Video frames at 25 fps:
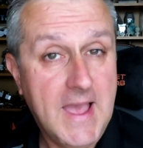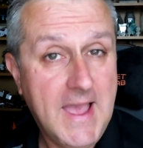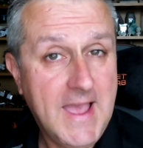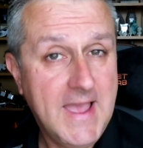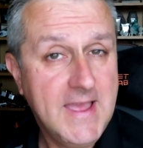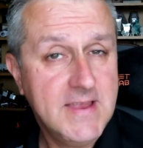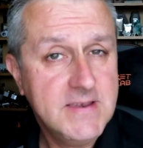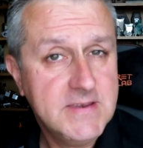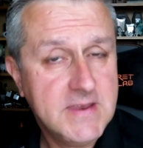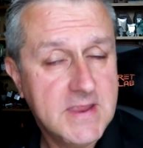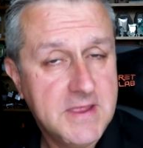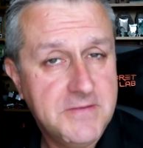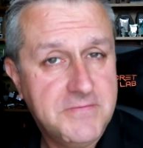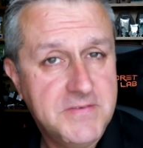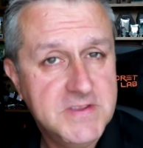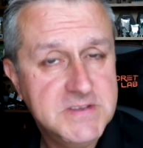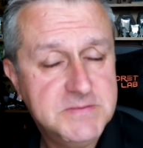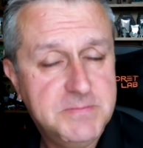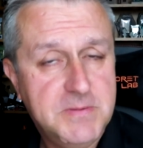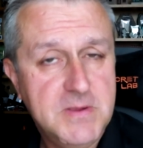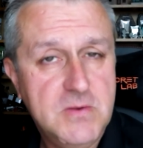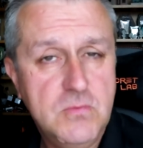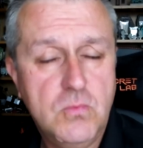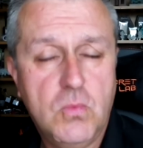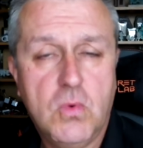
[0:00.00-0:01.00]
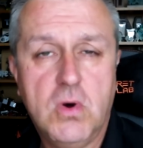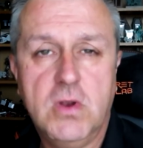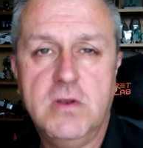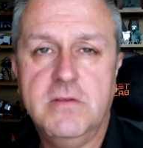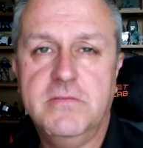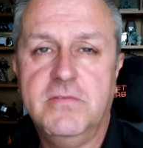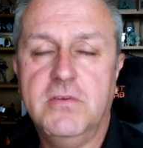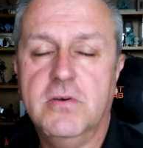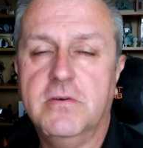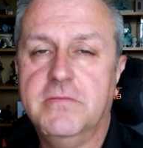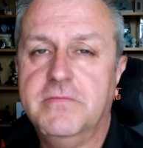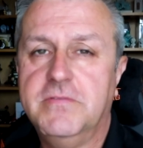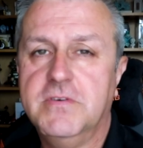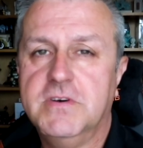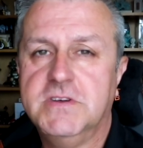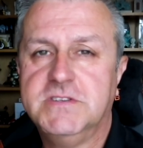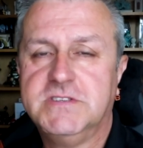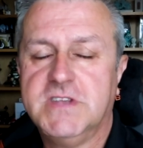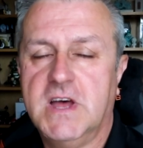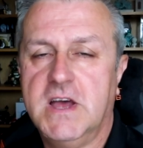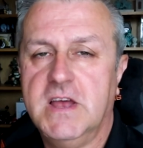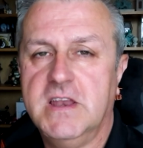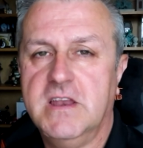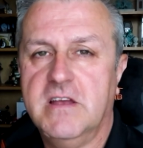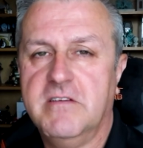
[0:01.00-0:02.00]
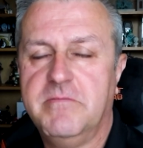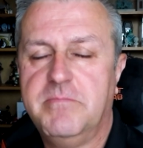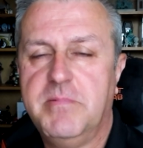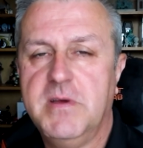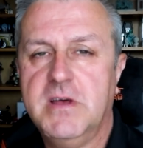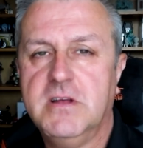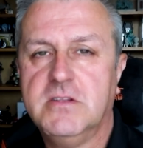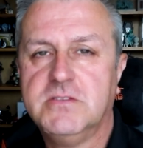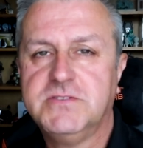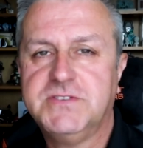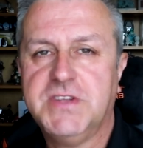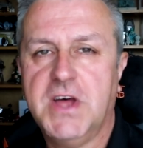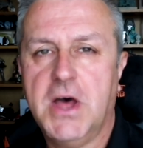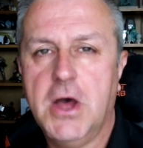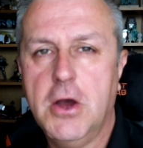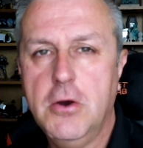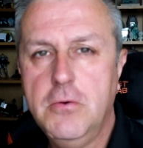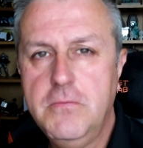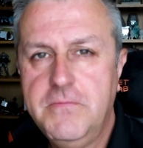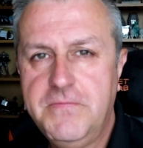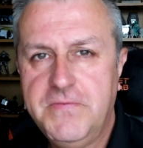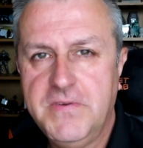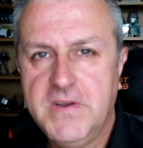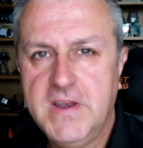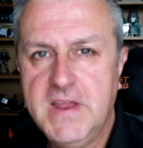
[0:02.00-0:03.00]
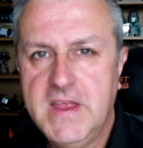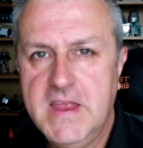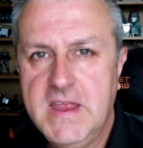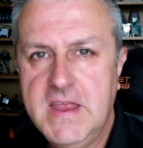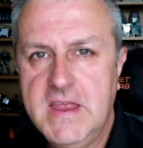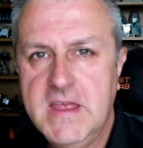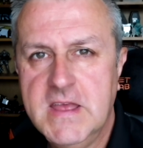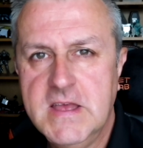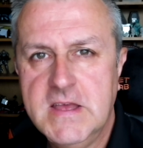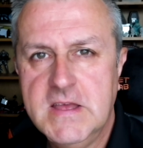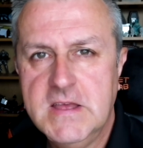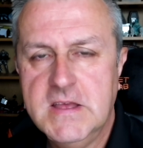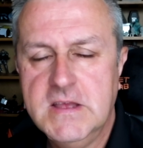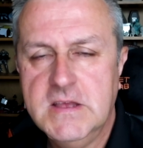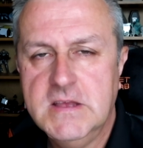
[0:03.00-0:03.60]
And if it's been one of your first INAV builds, hopefully